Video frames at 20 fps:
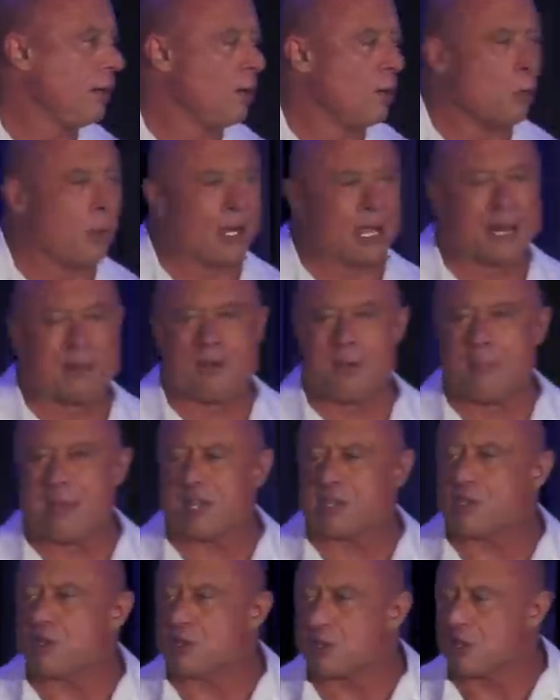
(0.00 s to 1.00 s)
What kind of a
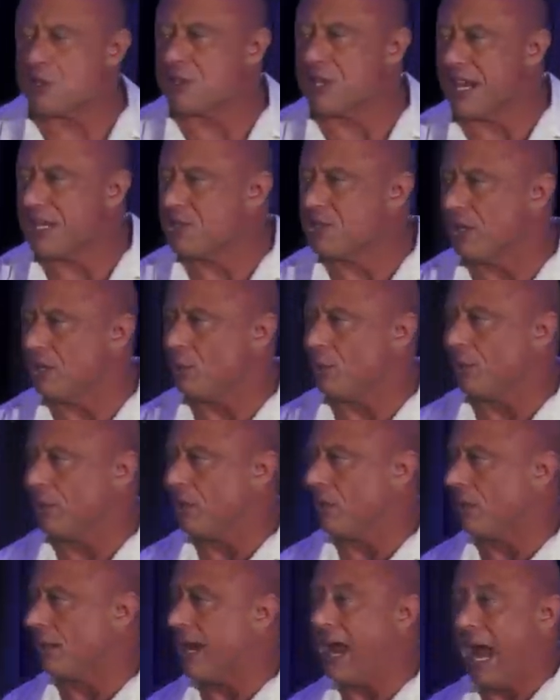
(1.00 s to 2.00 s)
message does that send to a
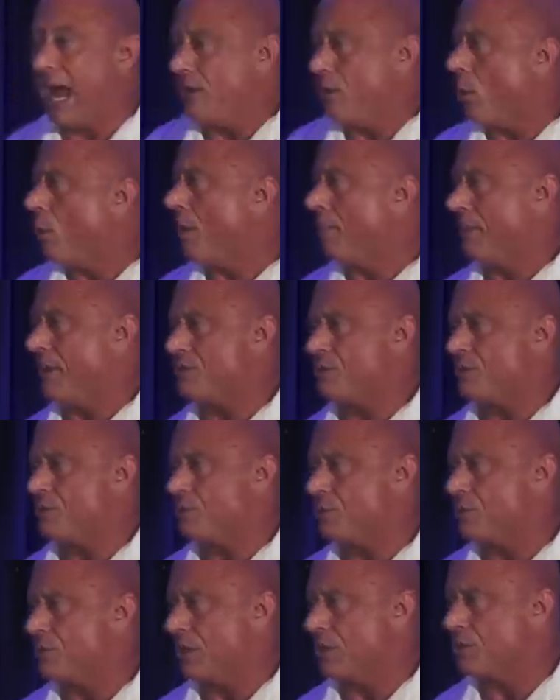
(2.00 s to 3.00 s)
young guy? I know what message
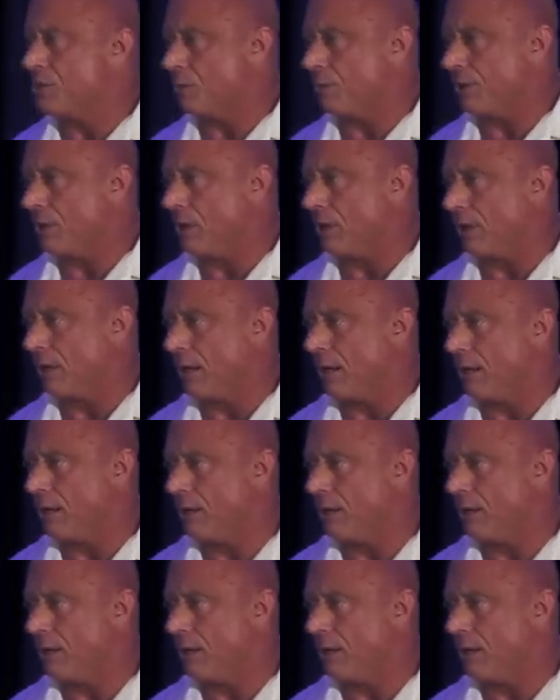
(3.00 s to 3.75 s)
it sends to a young guy.